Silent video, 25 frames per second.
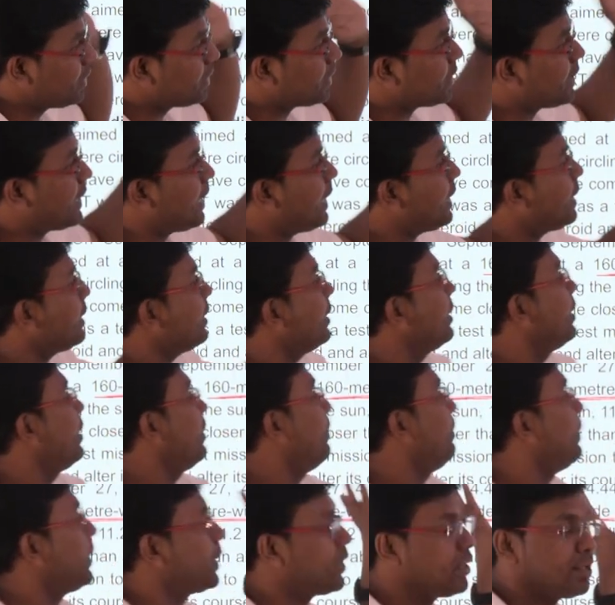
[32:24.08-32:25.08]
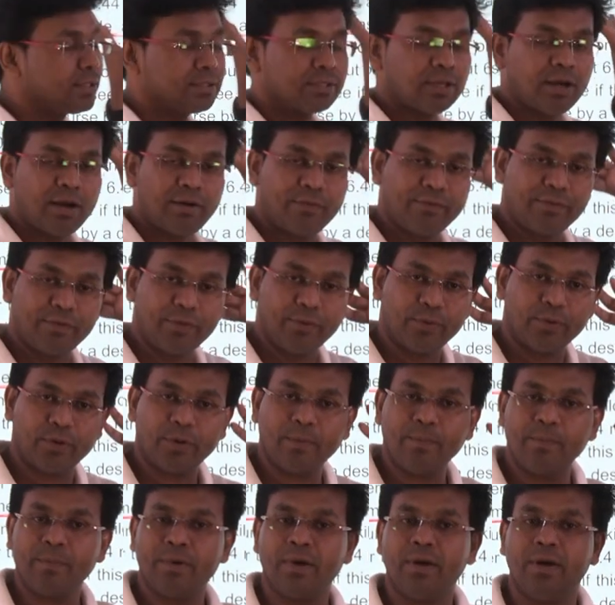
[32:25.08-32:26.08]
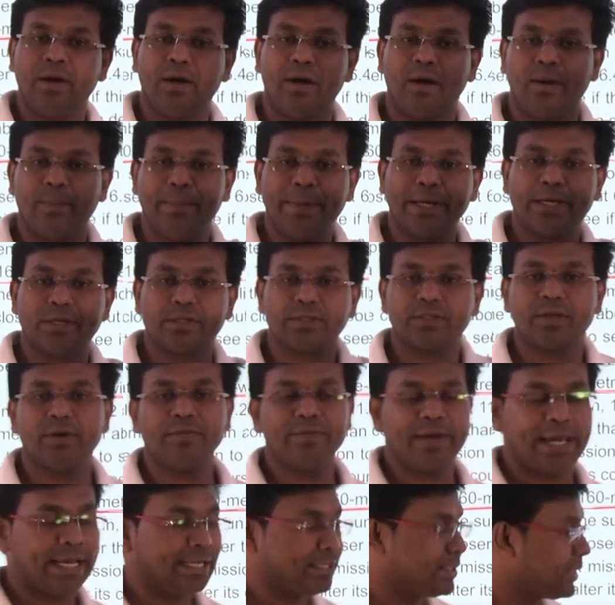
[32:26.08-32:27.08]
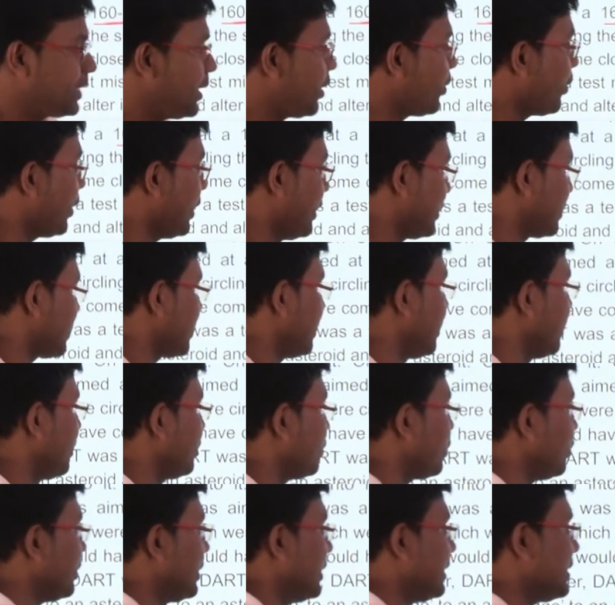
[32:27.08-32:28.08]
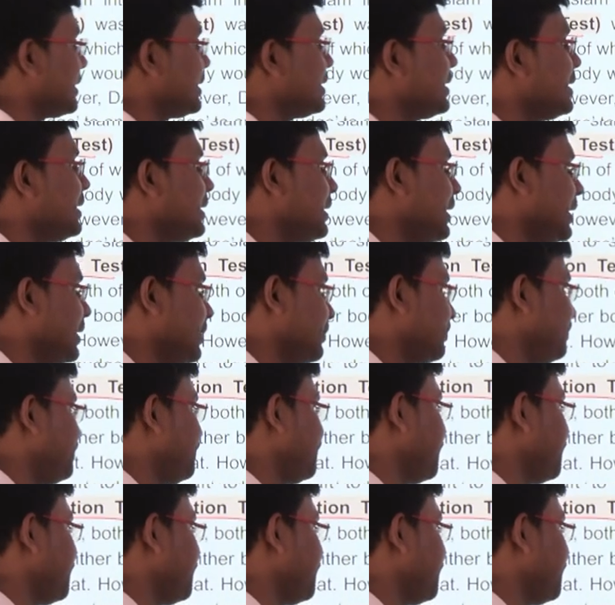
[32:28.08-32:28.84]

threat because of, because of asteroids. So this is the thing.